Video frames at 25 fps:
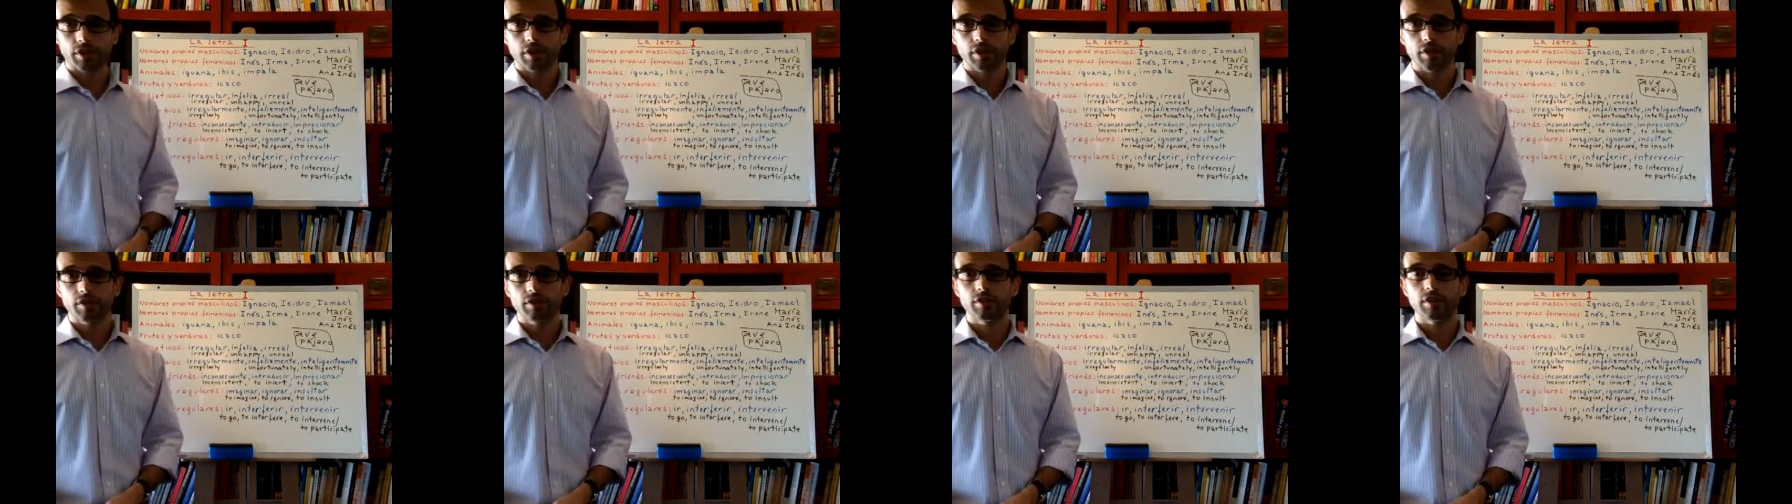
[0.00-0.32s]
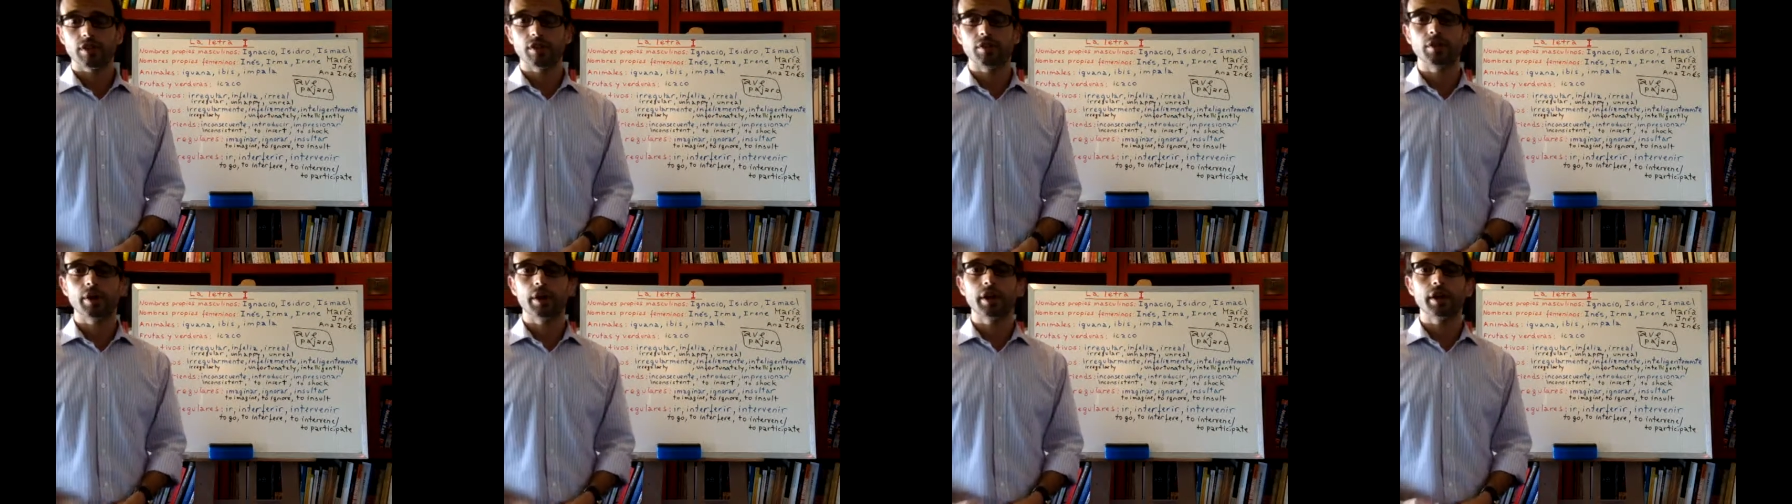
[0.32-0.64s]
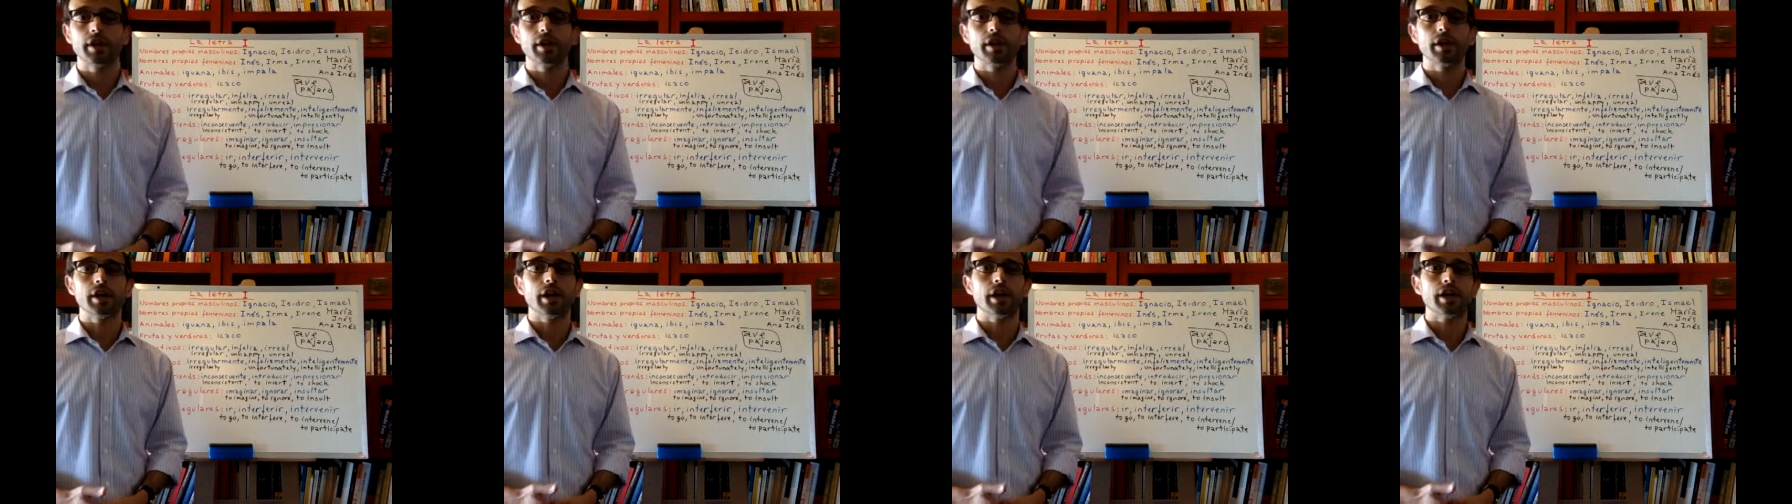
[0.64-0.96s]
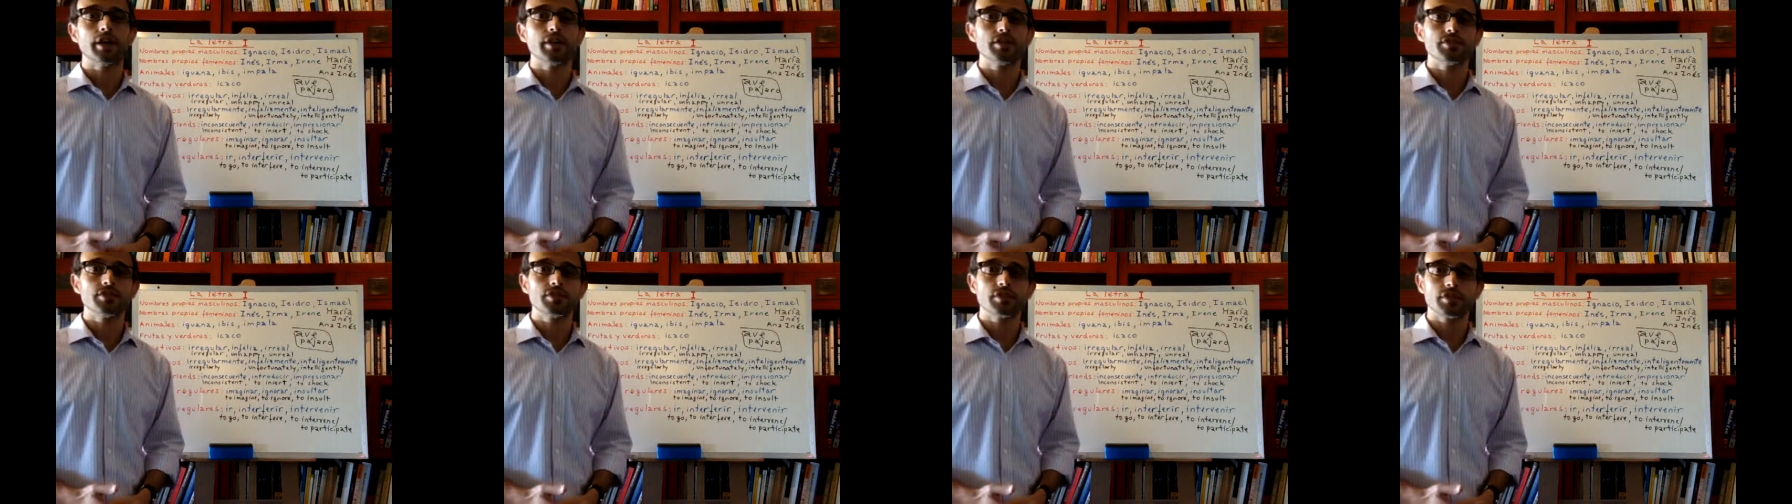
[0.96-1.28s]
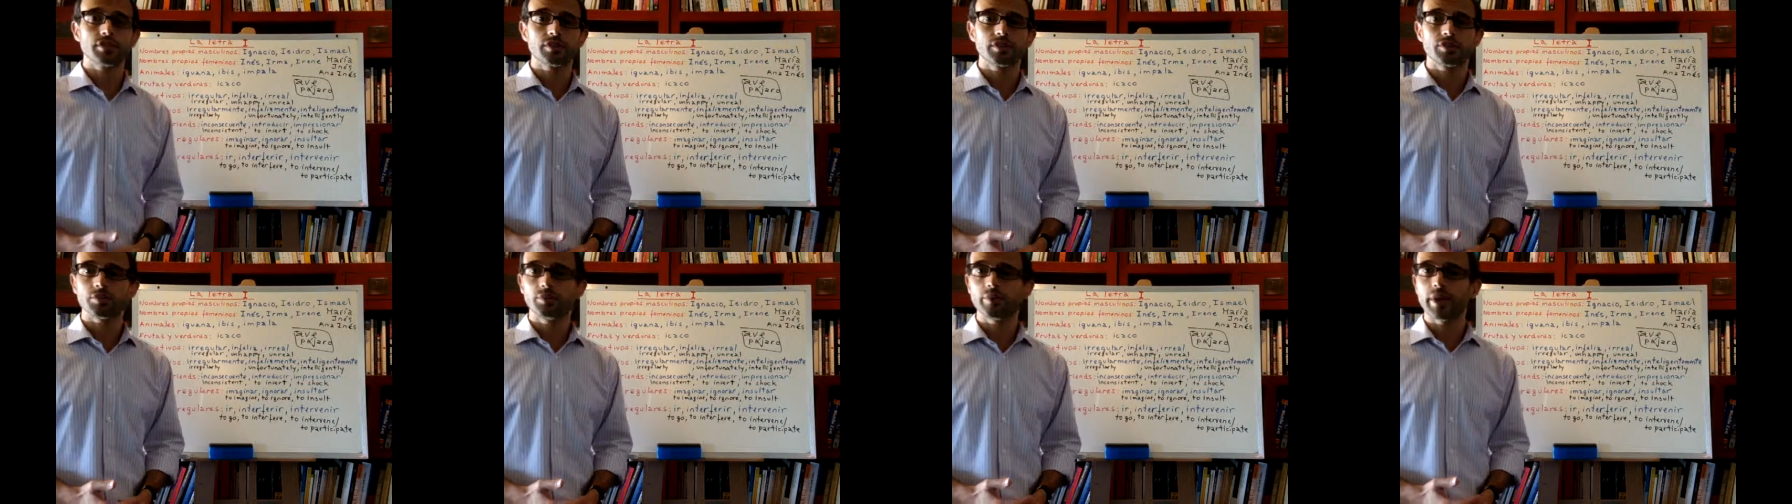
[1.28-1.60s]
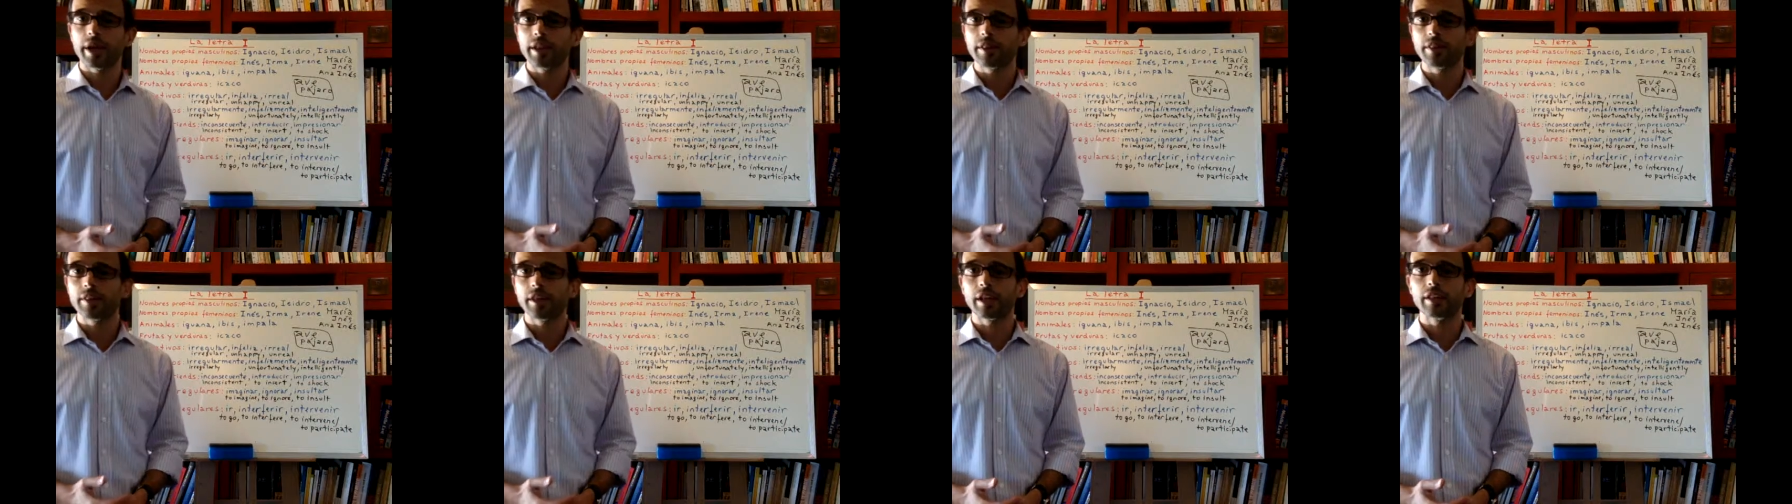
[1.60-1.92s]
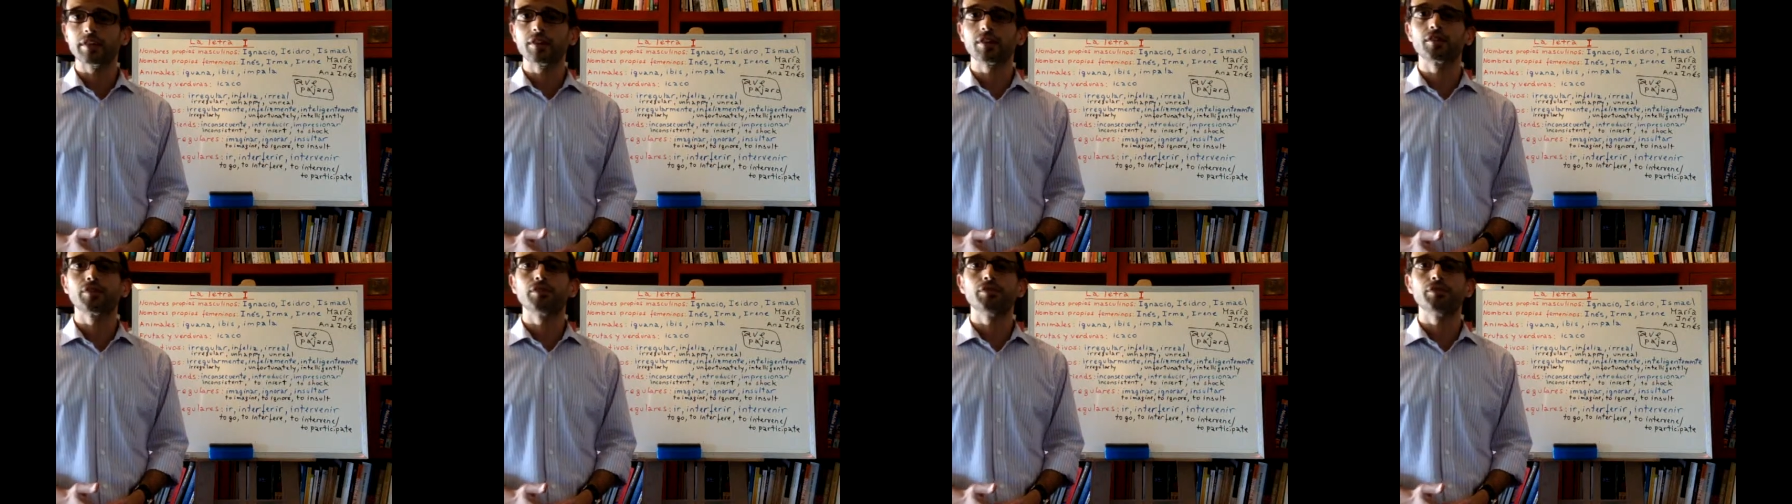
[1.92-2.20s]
So I just read that this